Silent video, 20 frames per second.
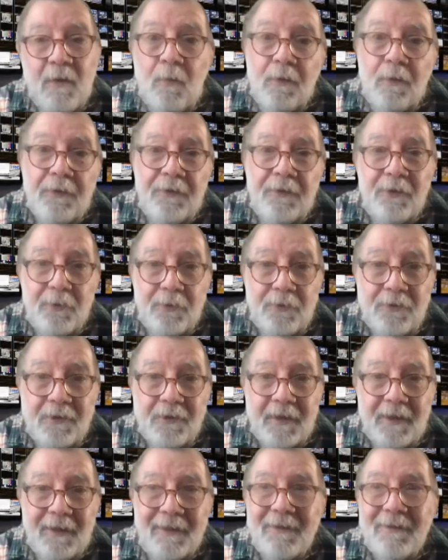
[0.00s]
Well, no, it's
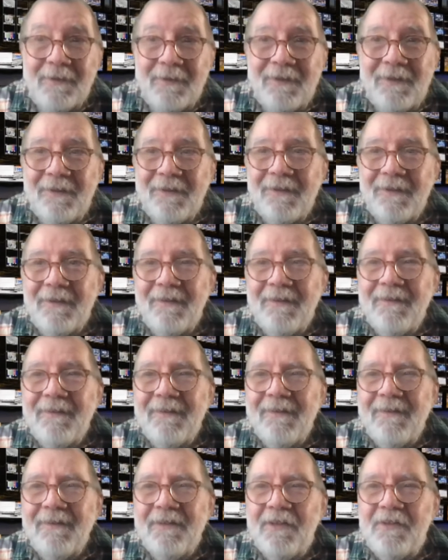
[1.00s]
not.
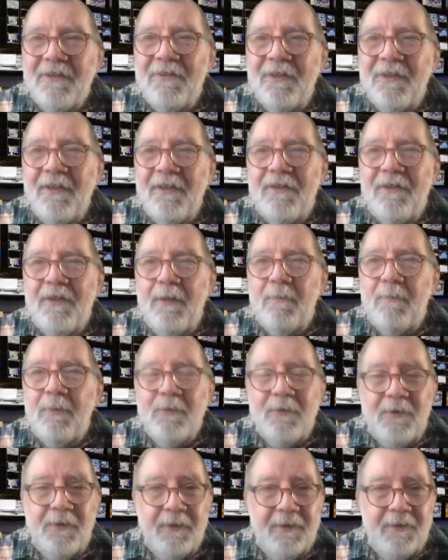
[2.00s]
It'll say it's
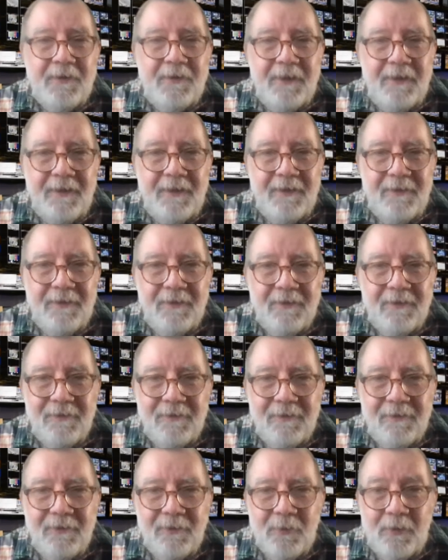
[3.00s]
April 16th,
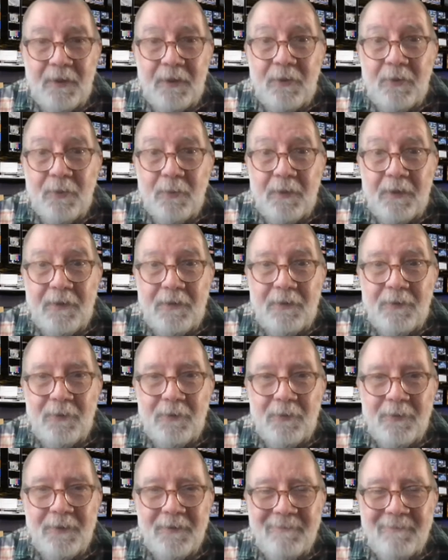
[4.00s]

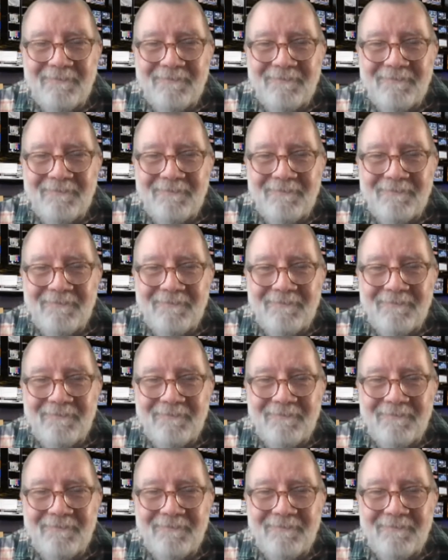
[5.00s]
2022.